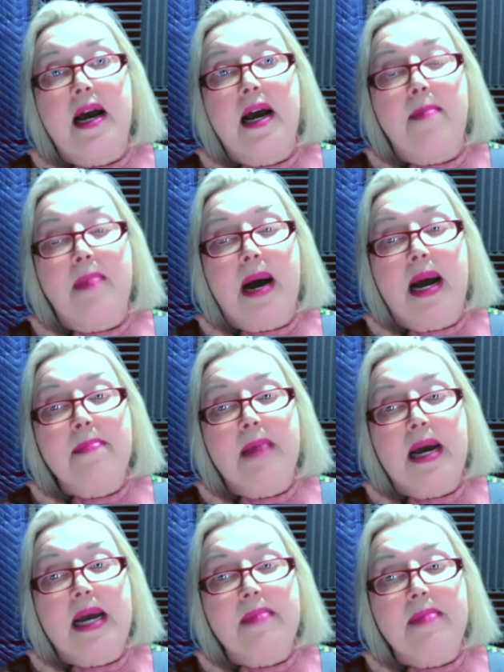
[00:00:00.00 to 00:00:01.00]
My,
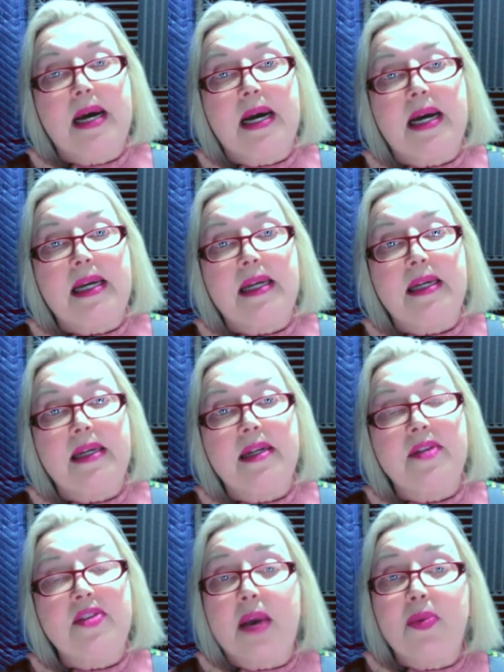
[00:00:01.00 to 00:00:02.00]
my, my,
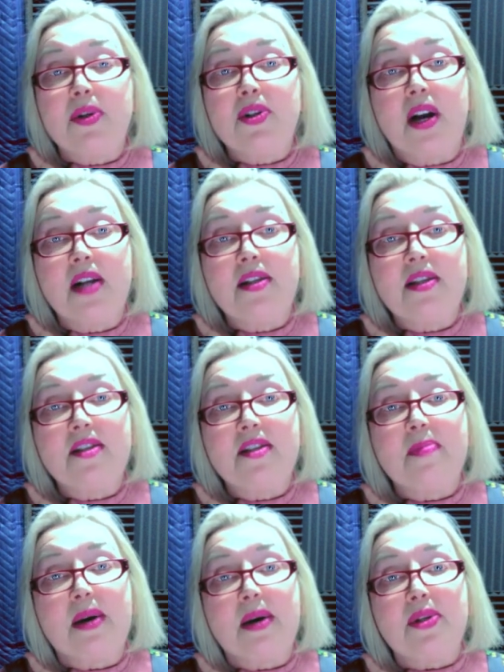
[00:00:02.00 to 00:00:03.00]
is that what God says
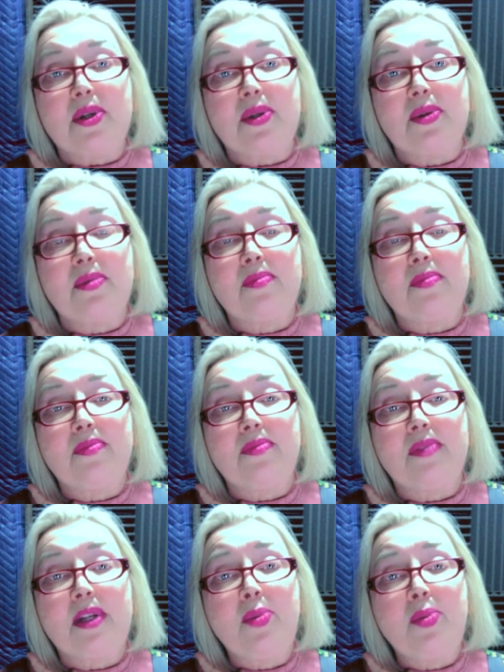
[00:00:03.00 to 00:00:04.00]
about you?
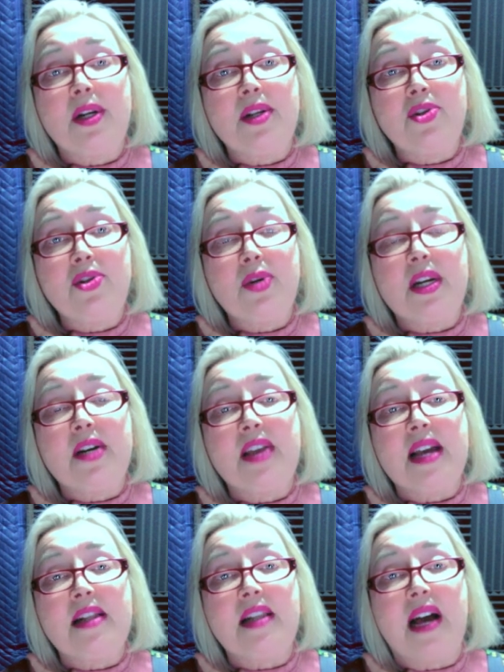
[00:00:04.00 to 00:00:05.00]
And where did you hear
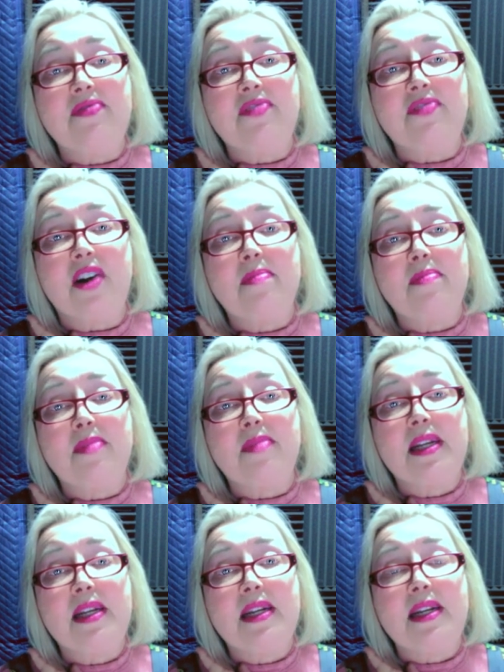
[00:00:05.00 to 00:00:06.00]
that lie from?
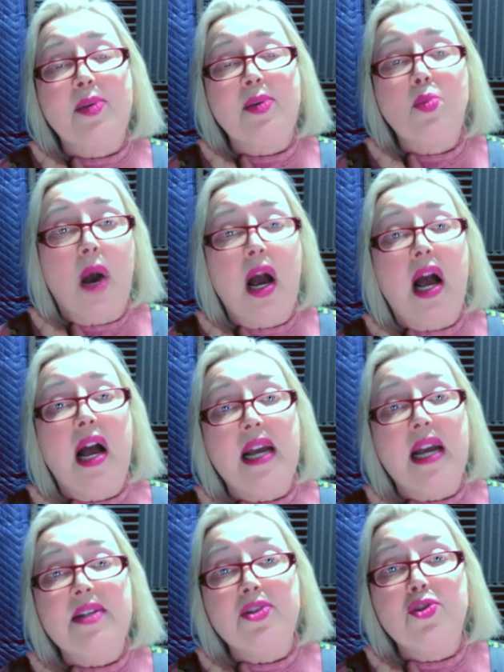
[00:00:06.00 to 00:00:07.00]
And
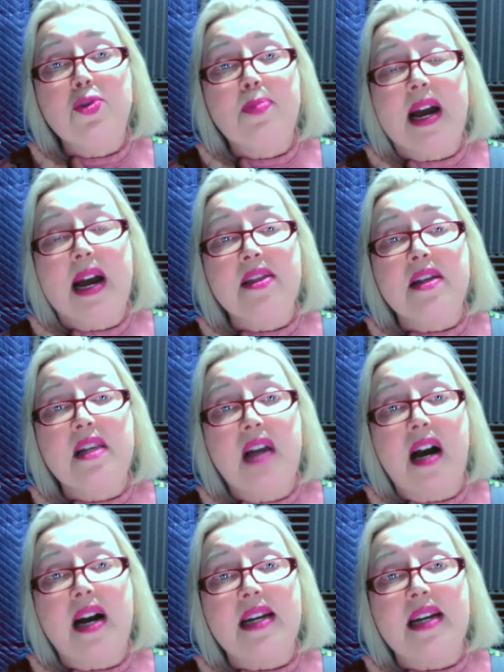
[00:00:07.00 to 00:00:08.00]
why did you buy the
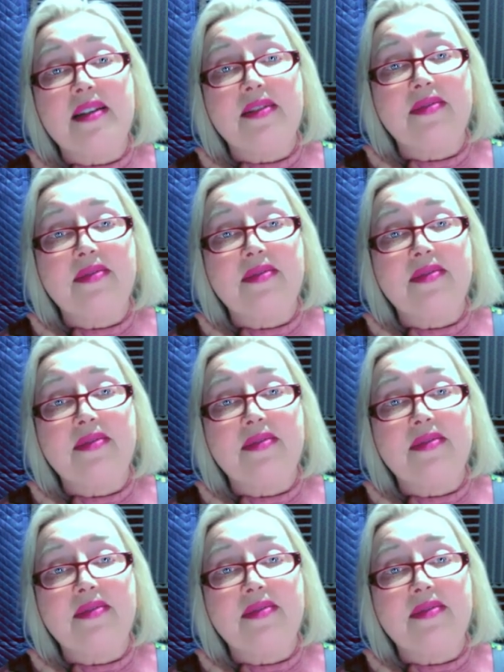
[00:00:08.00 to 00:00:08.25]
lie?